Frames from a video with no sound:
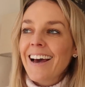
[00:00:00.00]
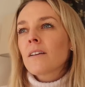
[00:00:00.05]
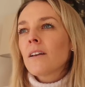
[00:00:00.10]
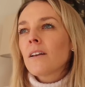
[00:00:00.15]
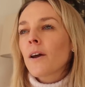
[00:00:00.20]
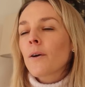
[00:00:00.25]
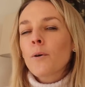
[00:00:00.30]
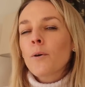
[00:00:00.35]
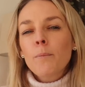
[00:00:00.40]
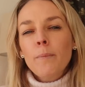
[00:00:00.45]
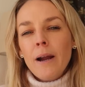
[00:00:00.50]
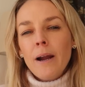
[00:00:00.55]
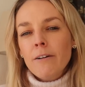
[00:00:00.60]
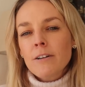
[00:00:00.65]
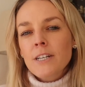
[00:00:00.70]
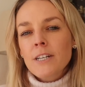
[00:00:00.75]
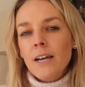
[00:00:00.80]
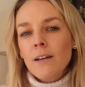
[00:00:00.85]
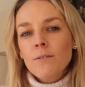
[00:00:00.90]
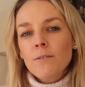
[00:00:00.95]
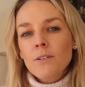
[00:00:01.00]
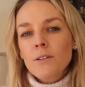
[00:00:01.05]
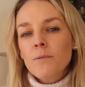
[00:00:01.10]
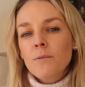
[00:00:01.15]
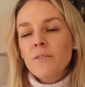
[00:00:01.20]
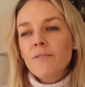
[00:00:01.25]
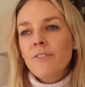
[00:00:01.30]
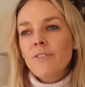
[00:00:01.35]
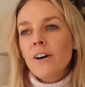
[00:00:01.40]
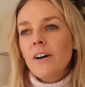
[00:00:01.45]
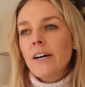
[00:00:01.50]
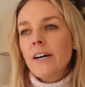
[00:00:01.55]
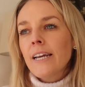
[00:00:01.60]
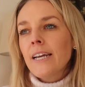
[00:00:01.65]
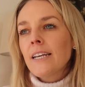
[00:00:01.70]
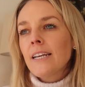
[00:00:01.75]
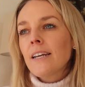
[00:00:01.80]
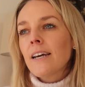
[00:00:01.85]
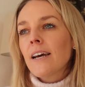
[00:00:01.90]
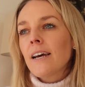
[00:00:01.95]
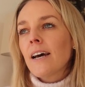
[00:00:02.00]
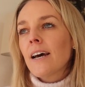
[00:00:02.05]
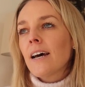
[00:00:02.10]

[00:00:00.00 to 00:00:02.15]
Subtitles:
The local parish council were fine.